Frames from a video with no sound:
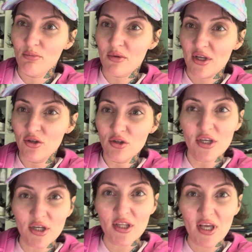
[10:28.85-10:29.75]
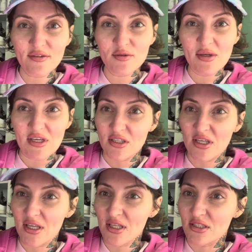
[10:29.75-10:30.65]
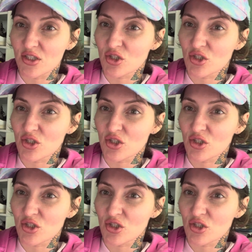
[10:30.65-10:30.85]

Like, you literally have to be yelled at like to